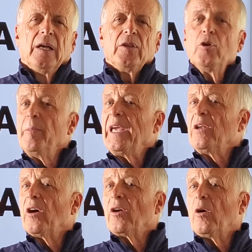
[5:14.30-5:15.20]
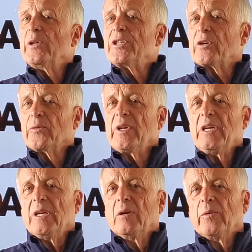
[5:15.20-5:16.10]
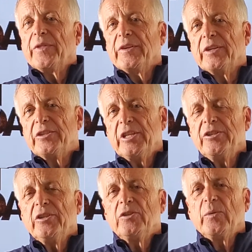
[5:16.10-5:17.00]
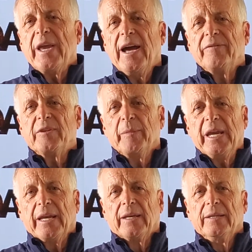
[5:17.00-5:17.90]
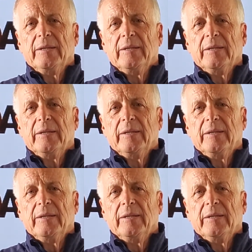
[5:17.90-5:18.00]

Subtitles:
You may not always agree with the decisions we have to make,